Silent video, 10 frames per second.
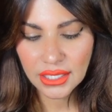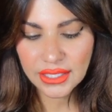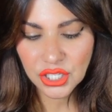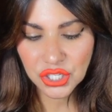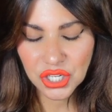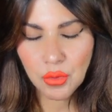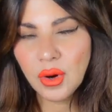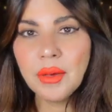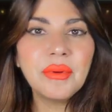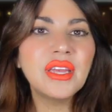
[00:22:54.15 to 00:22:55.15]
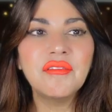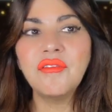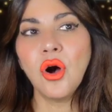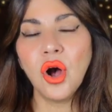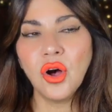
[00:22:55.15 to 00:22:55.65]
Did she want to be
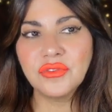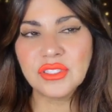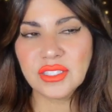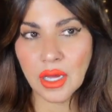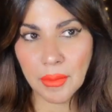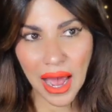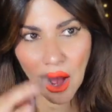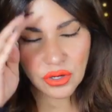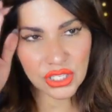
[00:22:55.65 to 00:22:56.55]
involved somehow?